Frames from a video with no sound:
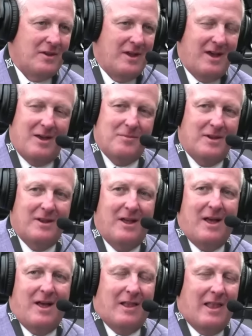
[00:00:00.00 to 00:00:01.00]
I mean,
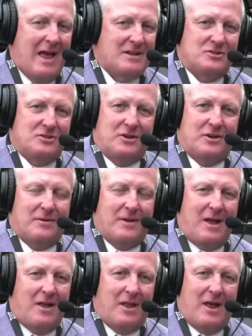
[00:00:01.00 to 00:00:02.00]
last year
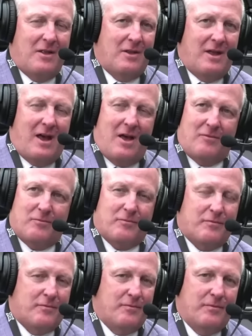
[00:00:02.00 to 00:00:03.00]

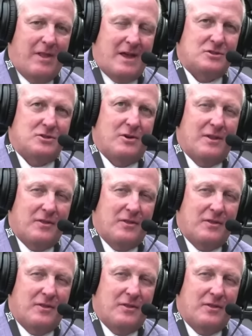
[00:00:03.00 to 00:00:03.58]
at